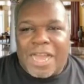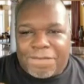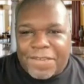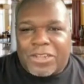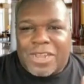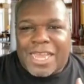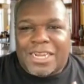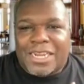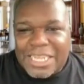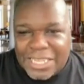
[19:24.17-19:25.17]
I felt like
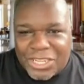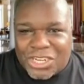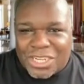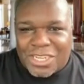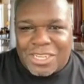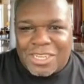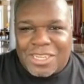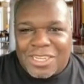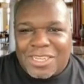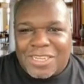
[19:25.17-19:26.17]
a leech.
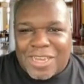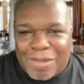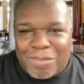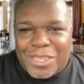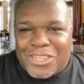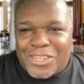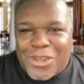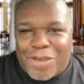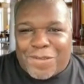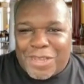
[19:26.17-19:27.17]
I'm
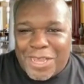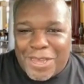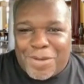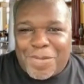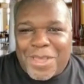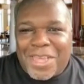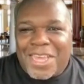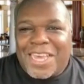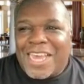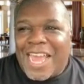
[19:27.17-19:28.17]
leeching off of him.
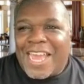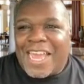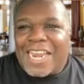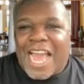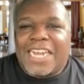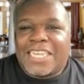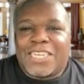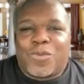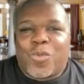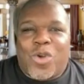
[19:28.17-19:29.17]
And I
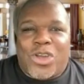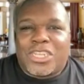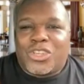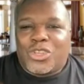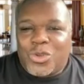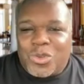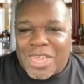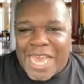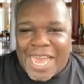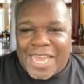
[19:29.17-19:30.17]
didn't want to do
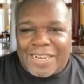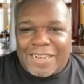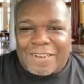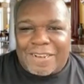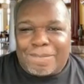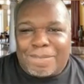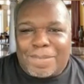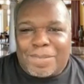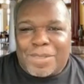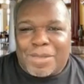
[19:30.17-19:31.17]
that
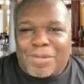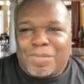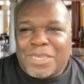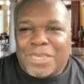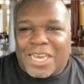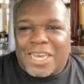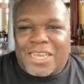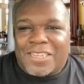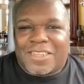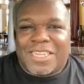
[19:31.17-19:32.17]

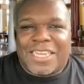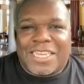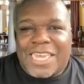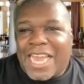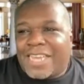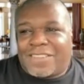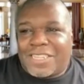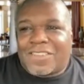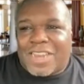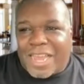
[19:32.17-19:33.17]
because he has
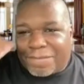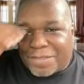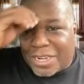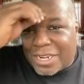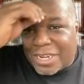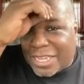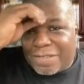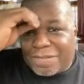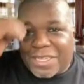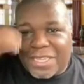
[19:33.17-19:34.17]
his life to
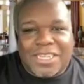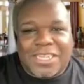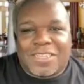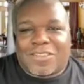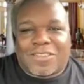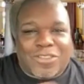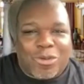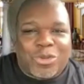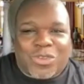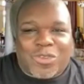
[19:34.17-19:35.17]
live and his
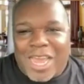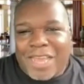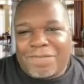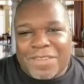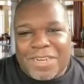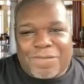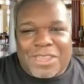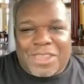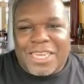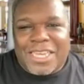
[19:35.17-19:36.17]
social life and
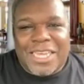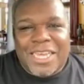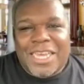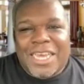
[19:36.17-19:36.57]
everything.